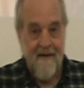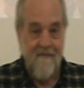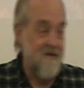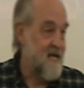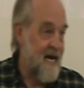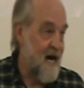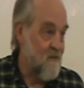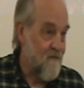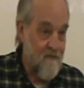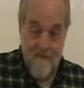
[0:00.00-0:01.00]
It stayed
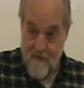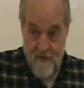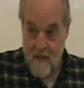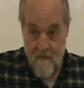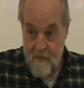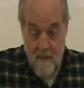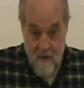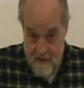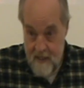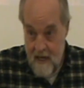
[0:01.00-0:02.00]
out, for some
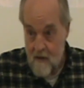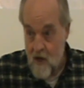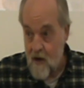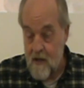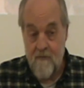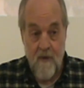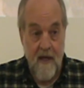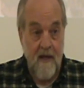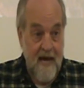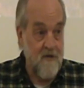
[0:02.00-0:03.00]
people, it stayed out long enough where
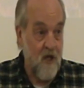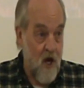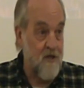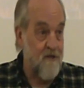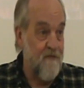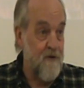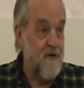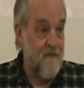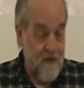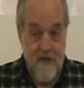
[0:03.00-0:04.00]
they actually lost the food in
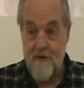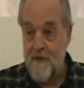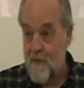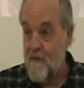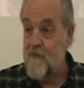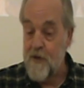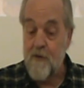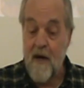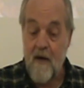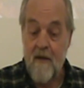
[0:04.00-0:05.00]
their freezer and the
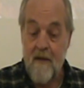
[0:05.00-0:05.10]
refrigerator.